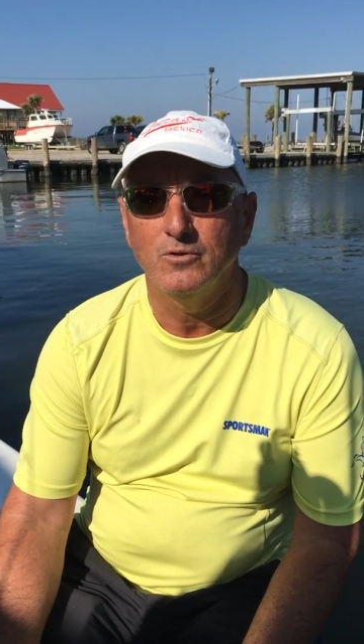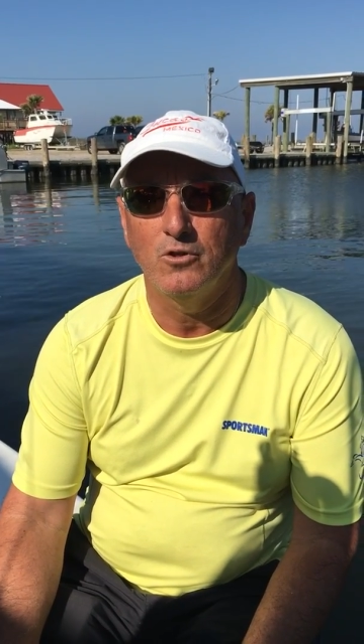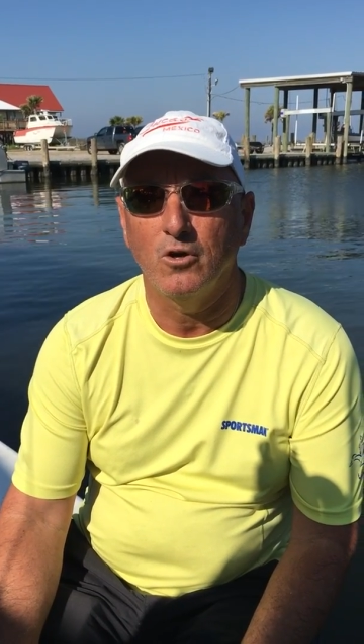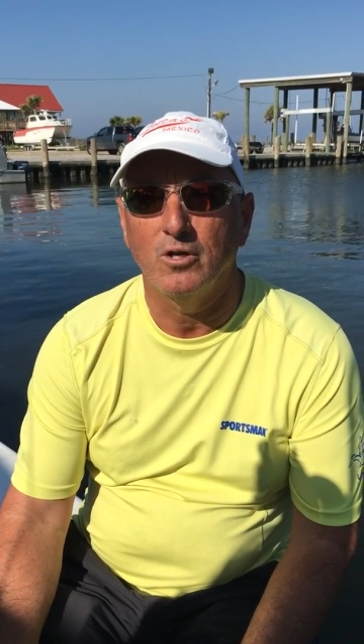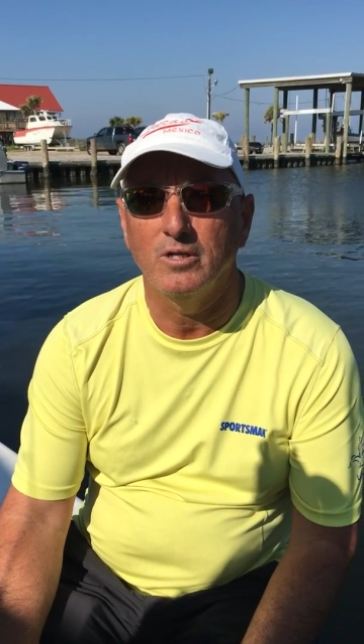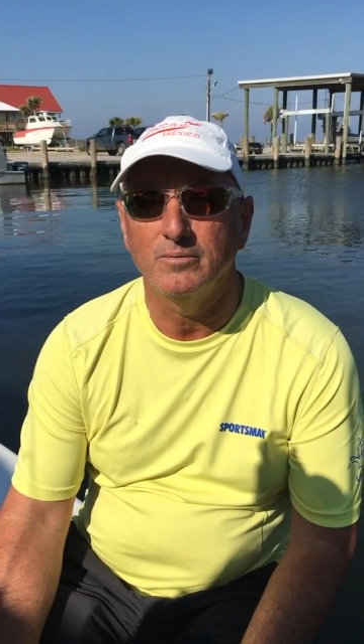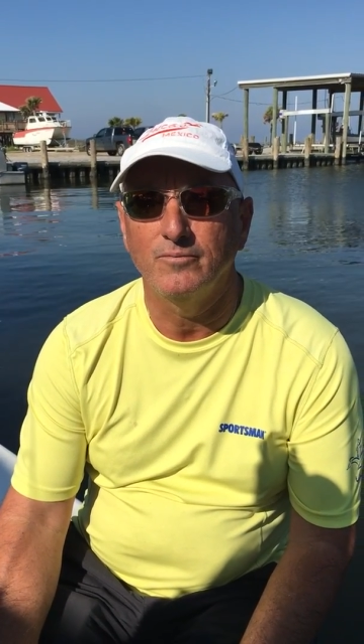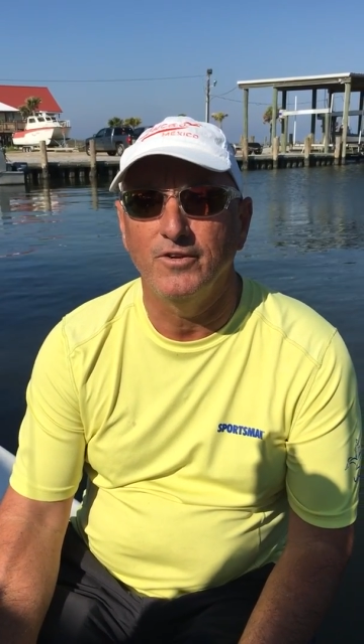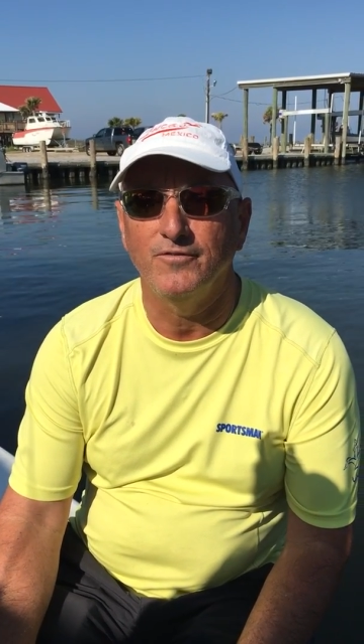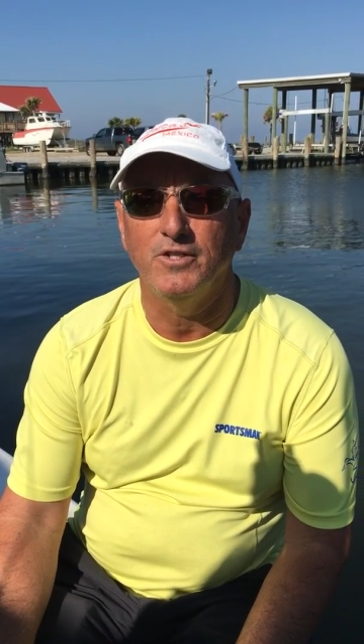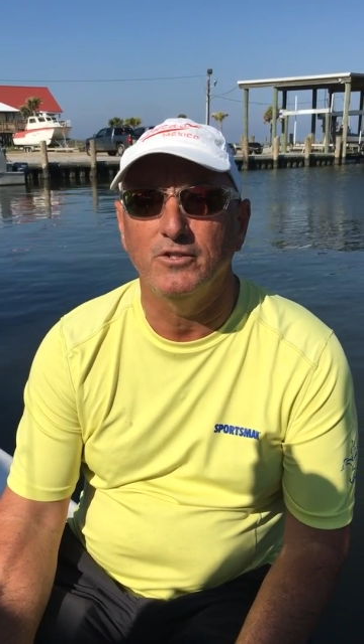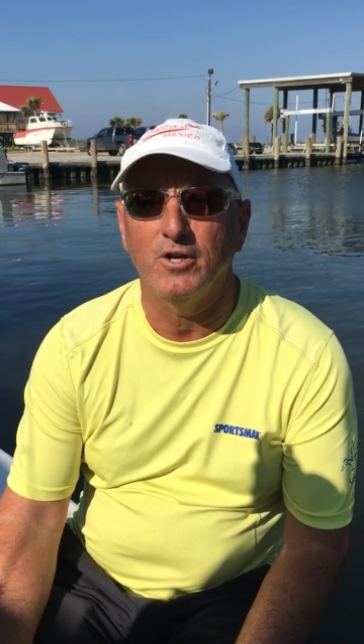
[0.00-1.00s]
caught
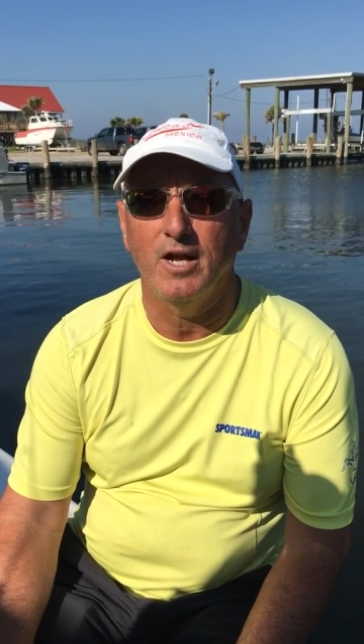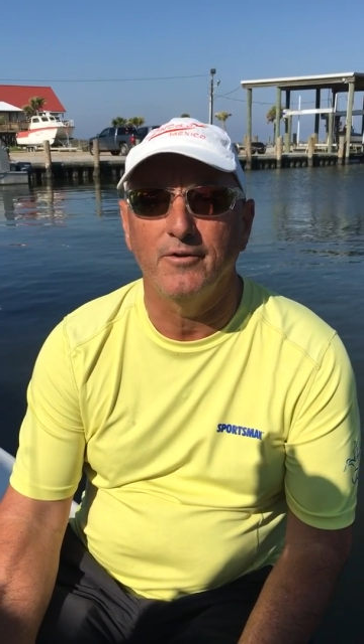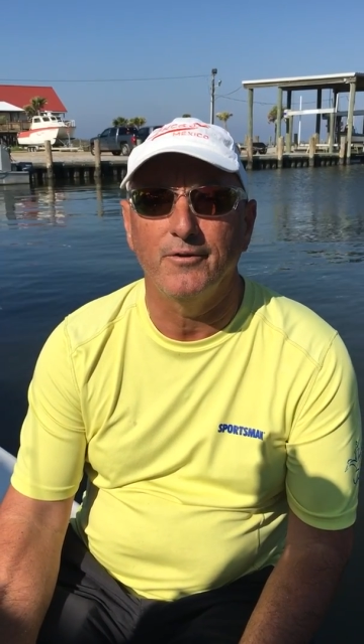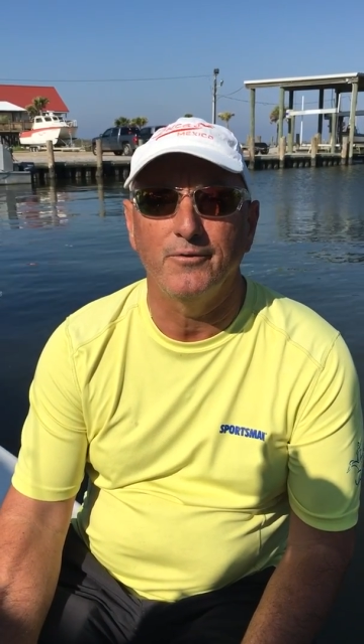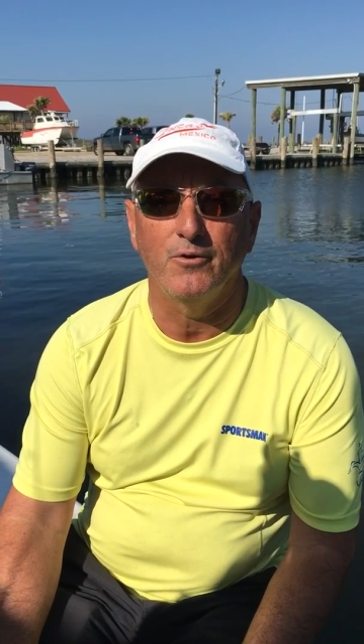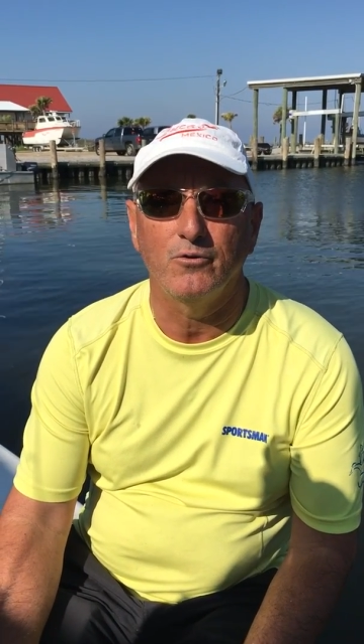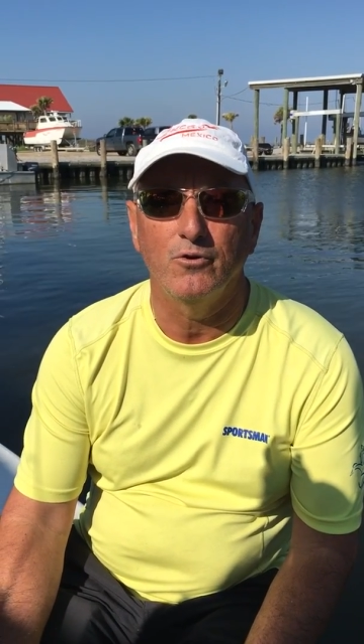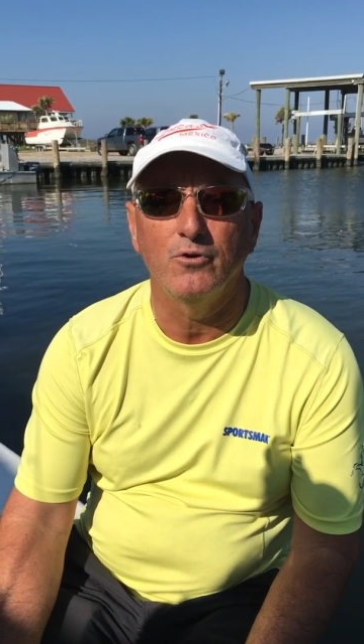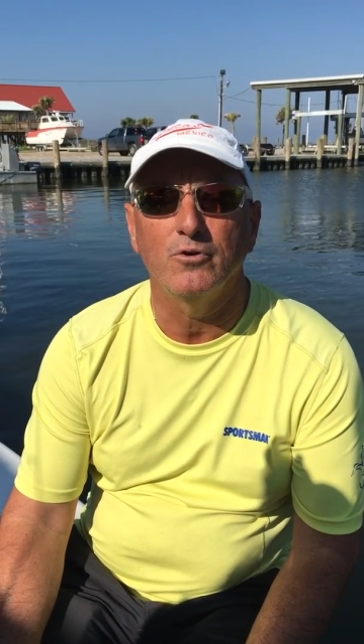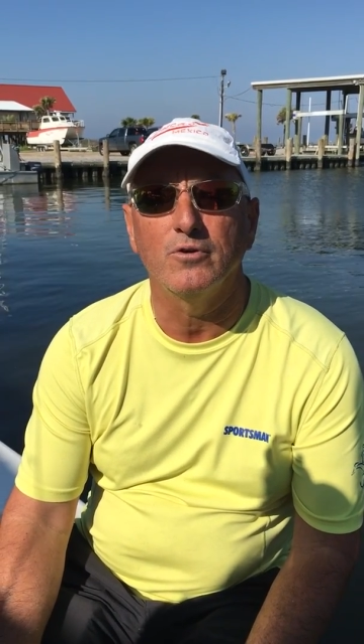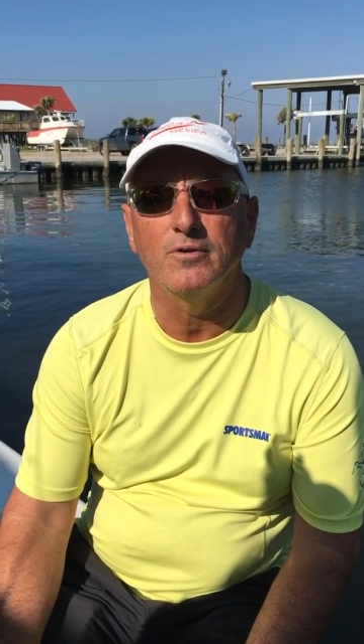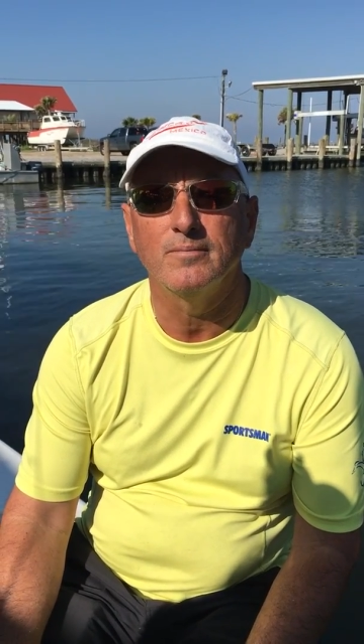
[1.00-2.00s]
50 trout on croaker.